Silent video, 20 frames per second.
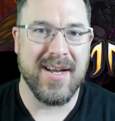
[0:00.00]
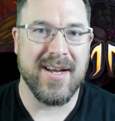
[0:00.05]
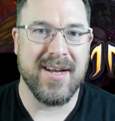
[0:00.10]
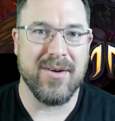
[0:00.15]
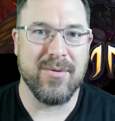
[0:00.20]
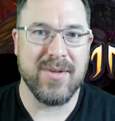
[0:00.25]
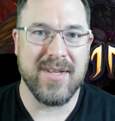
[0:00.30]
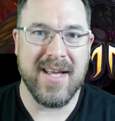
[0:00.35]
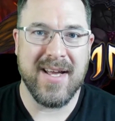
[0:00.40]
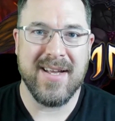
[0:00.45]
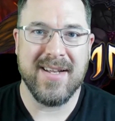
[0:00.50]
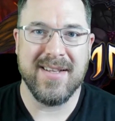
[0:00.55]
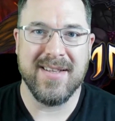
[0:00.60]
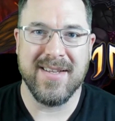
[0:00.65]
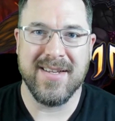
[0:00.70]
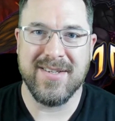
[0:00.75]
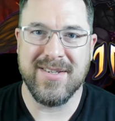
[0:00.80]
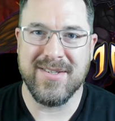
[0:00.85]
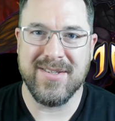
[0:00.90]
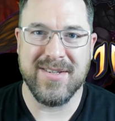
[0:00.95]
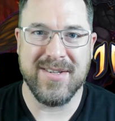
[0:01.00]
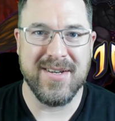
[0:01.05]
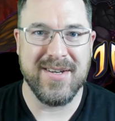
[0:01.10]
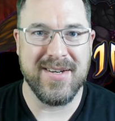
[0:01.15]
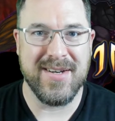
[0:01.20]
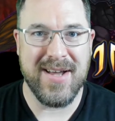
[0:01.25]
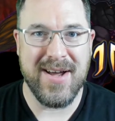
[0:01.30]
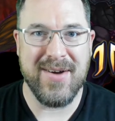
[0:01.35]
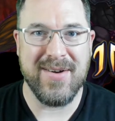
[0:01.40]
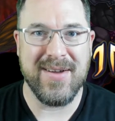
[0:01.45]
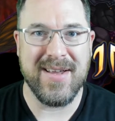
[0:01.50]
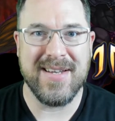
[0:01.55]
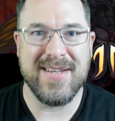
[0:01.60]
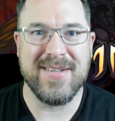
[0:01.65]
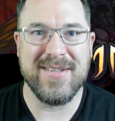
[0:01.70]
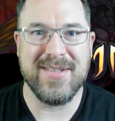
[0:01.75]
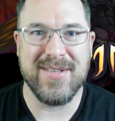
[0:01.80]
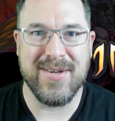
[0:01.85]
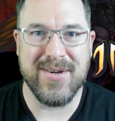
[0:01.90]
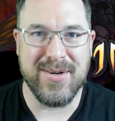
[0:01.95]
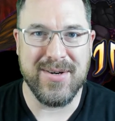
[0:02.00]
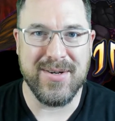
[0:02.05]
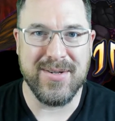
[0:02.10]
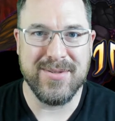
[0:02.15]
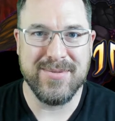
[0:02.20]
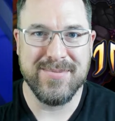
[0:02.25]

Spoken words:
With that, let's just now get into the haul.